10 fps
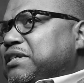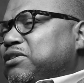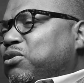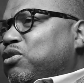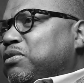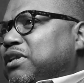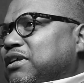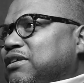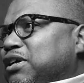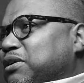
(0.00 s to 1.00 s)
is, you know, over
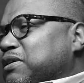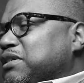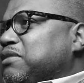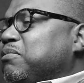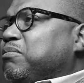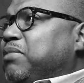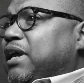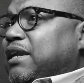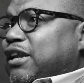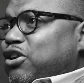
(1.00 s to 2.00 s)
the years
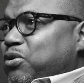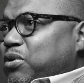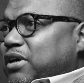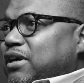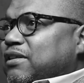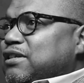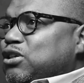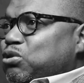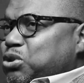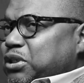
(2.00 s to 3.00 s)
being in Newark, either
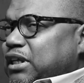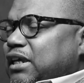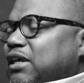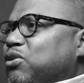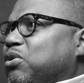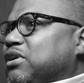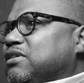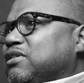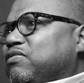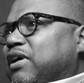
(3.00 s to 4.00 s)
socially or
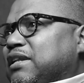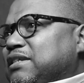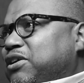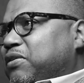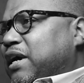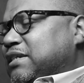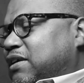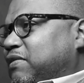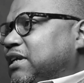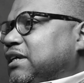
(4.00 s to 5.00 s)
just volunteer
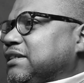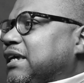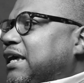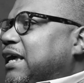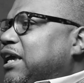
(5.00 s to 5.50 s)
activities,